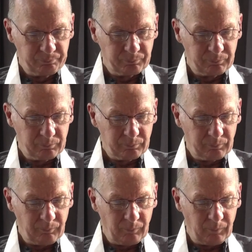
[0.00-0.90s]

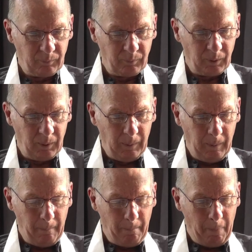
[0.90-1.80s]

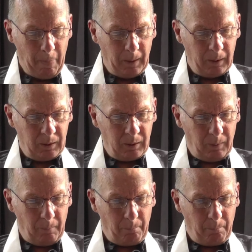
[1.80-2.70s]

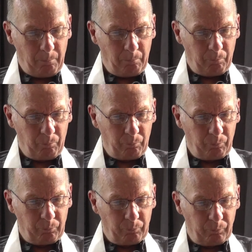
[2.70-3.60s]

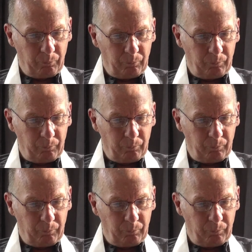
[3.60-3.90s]
(no one is talking)